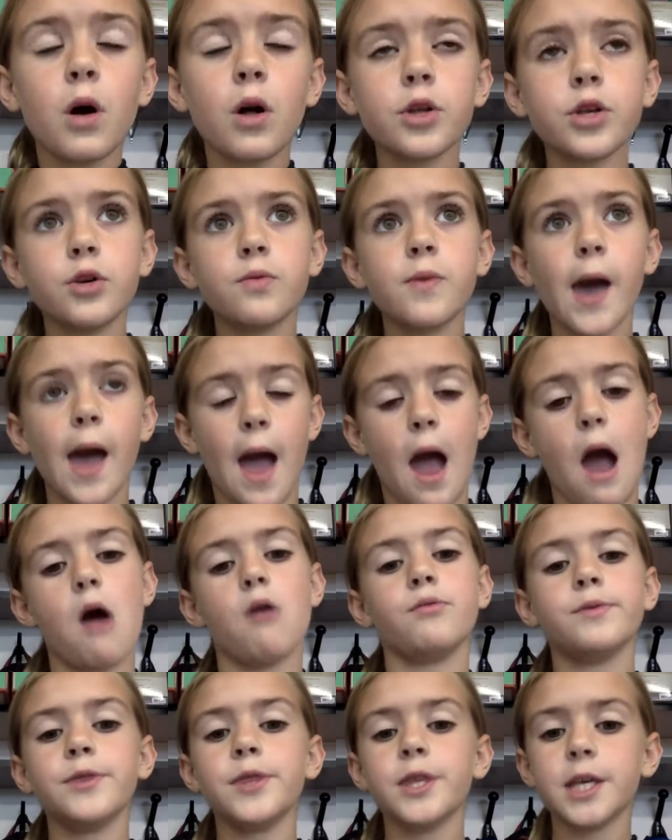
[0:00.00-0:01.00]
you
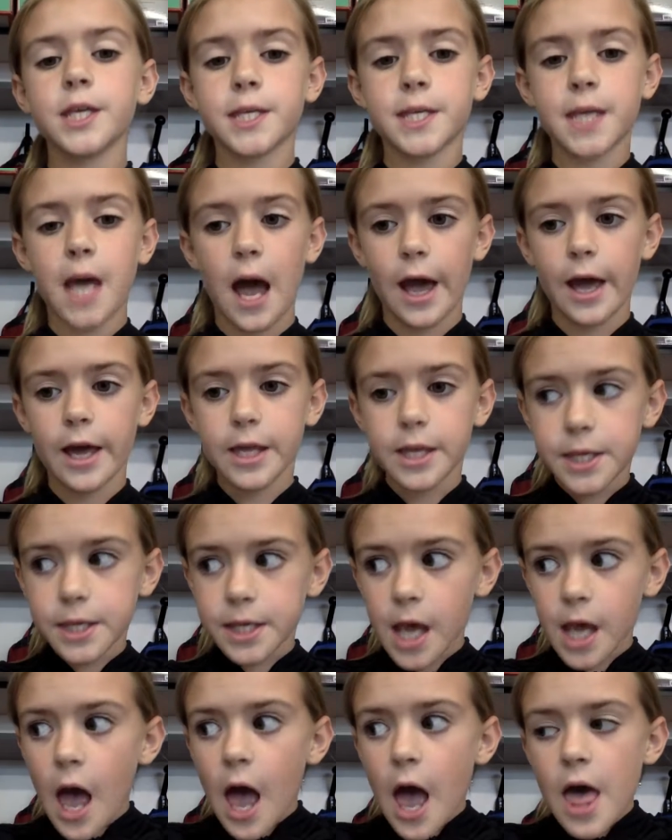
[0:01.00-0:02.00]
count the sides
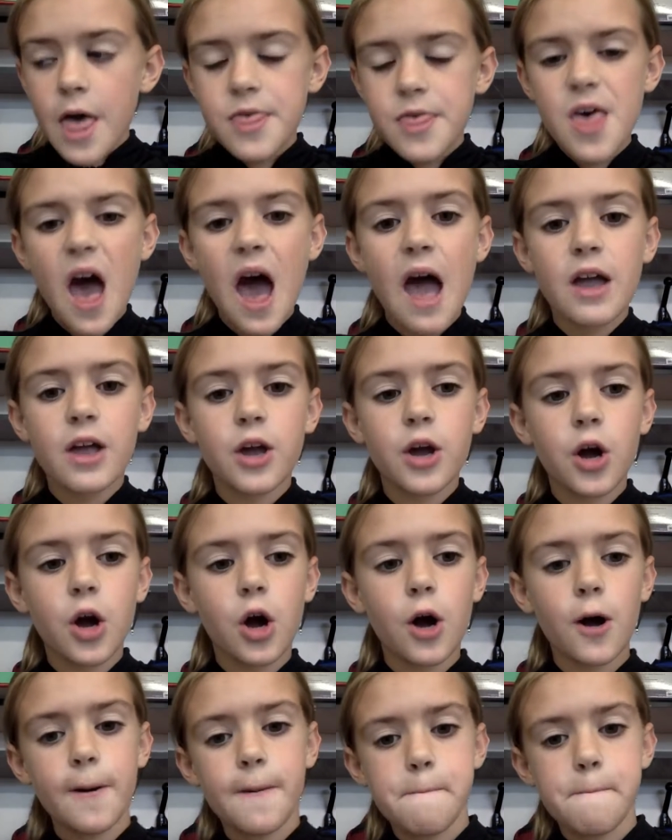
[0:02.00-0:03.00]
that
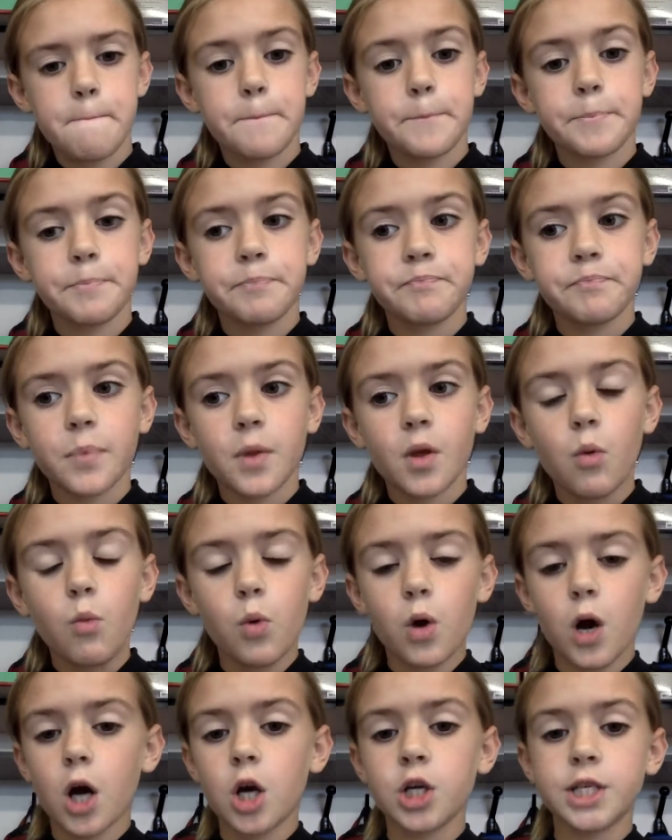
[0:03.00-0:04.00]

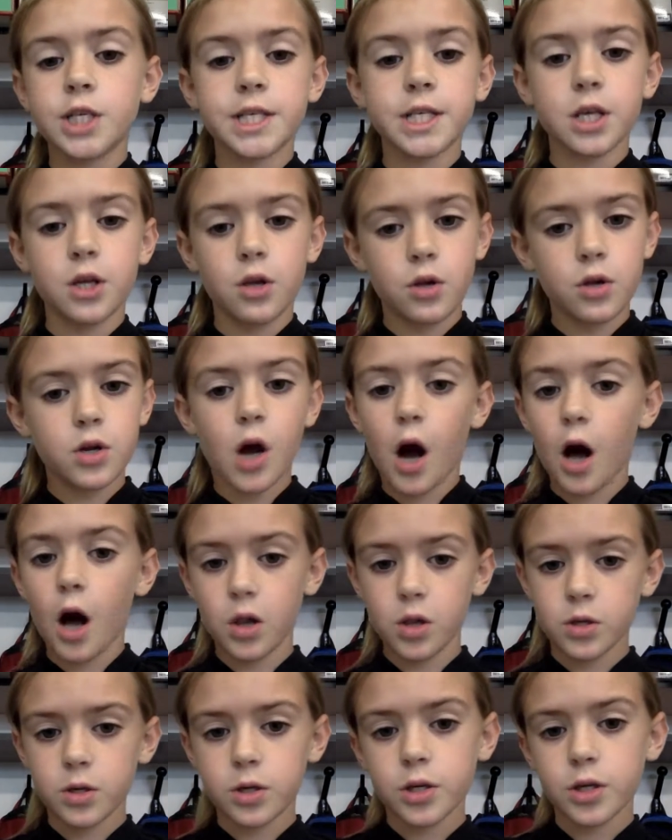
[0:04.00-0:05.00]
are still
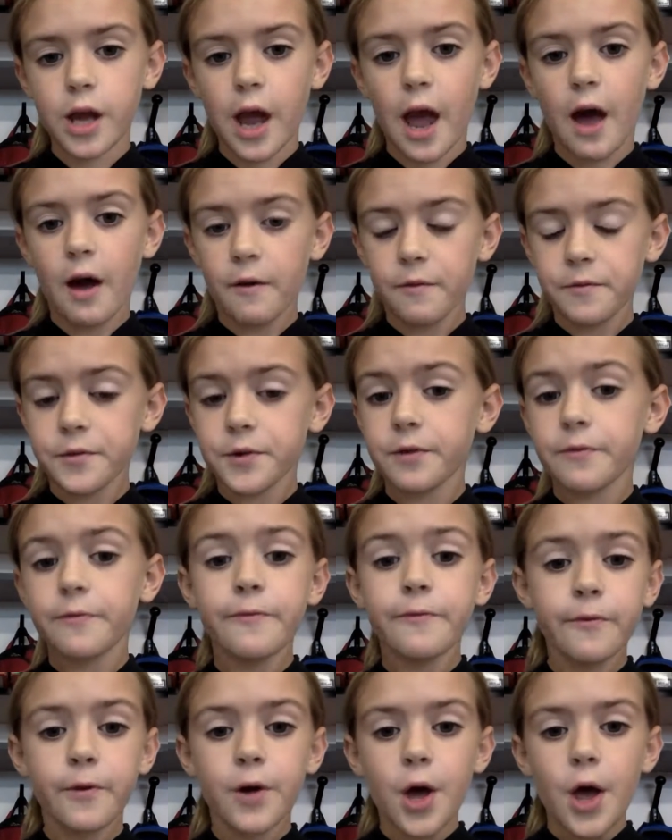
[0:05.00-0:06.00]
colored after
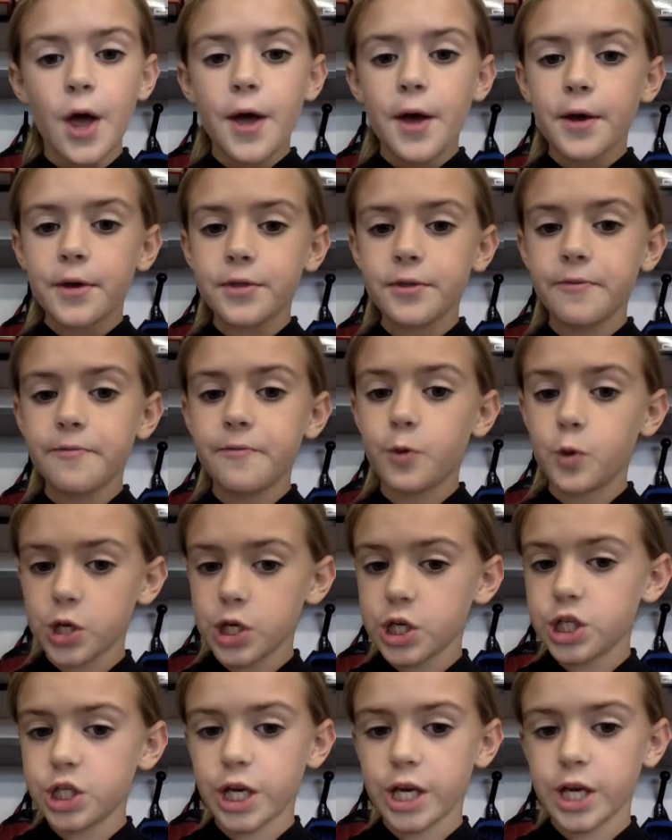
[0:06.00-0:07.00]
the
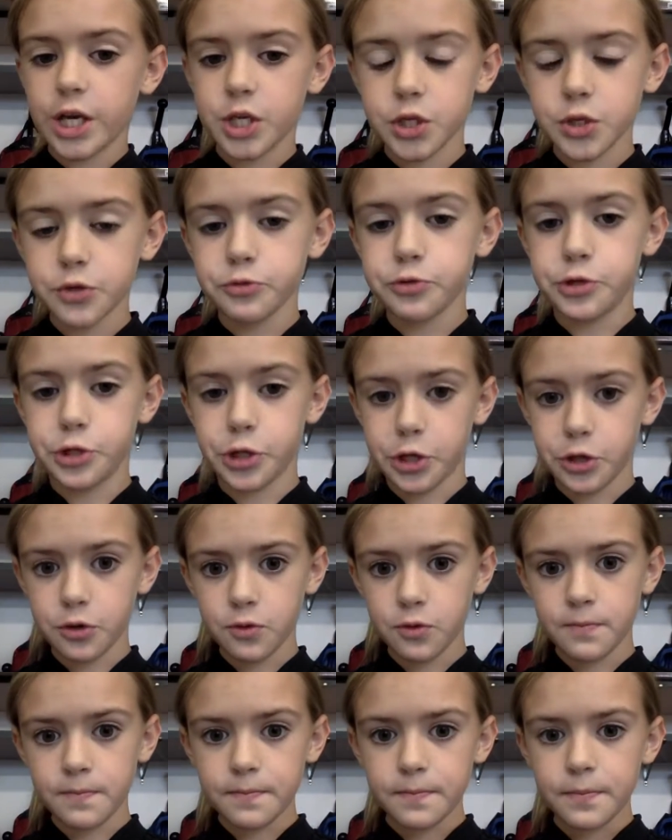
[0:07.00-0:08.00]
40 shakes you
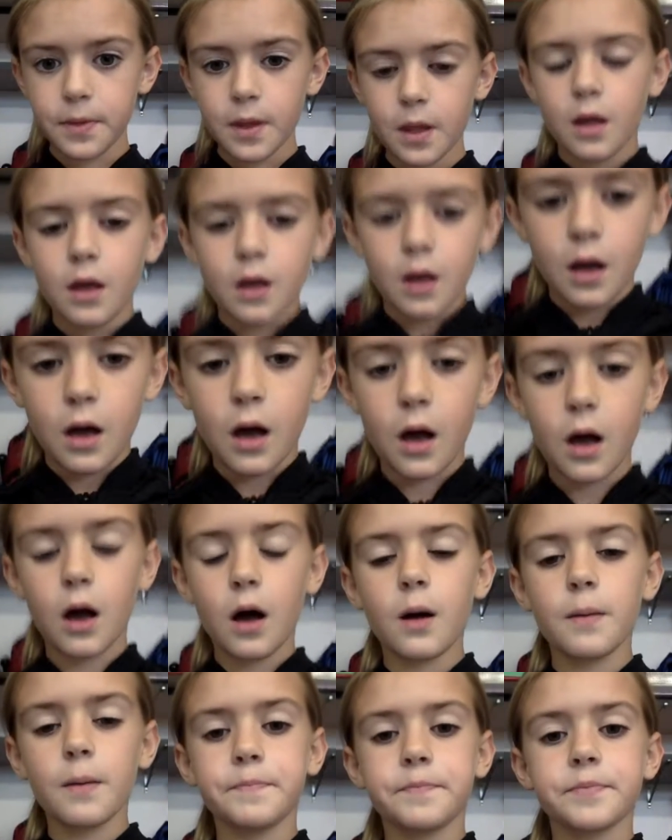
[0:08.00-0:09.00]
do.
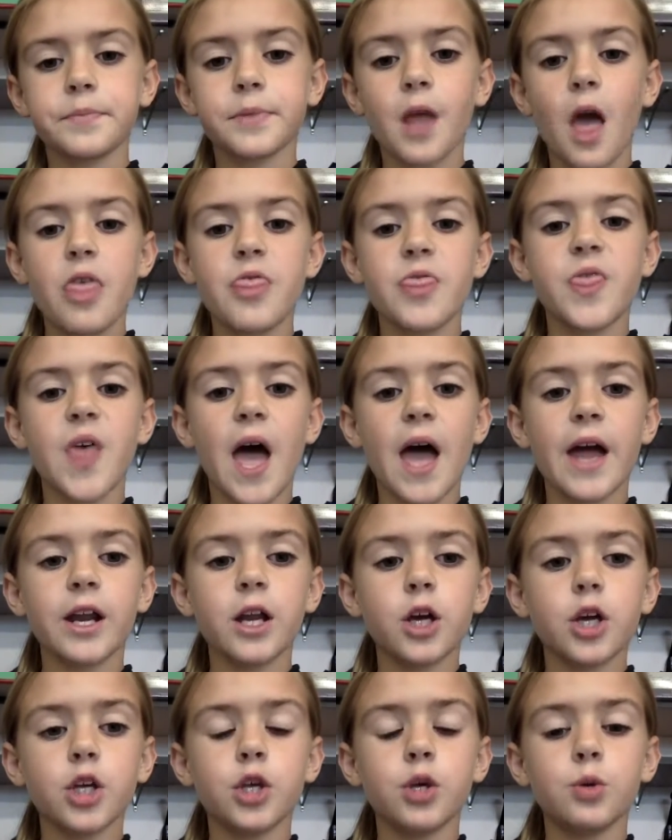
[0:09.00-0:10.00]

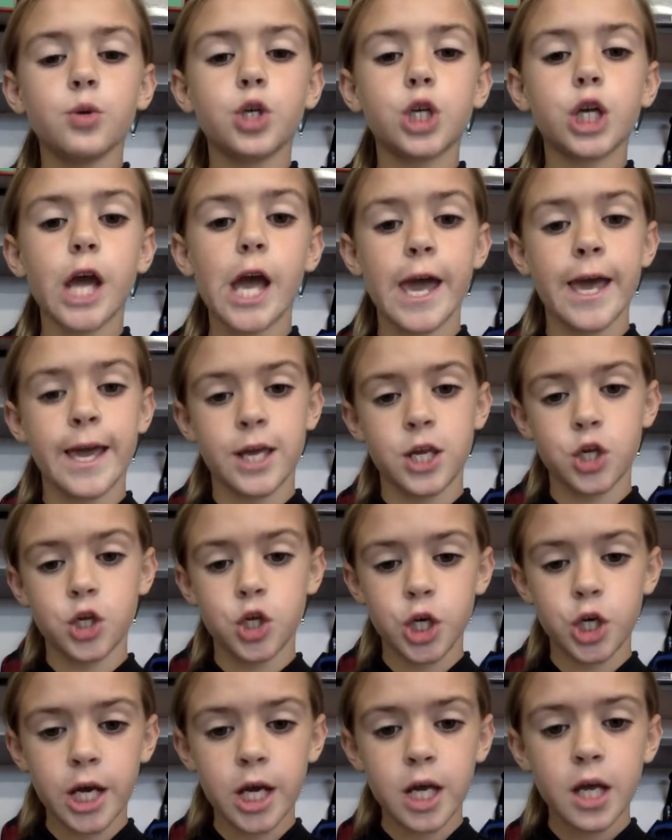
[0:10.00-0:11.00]
Then you
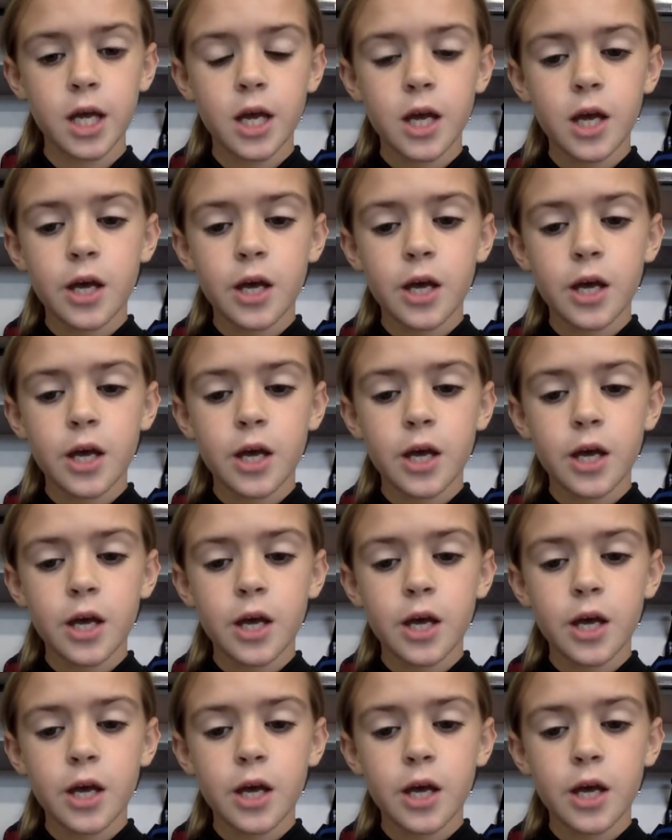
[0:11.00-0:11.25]
change it.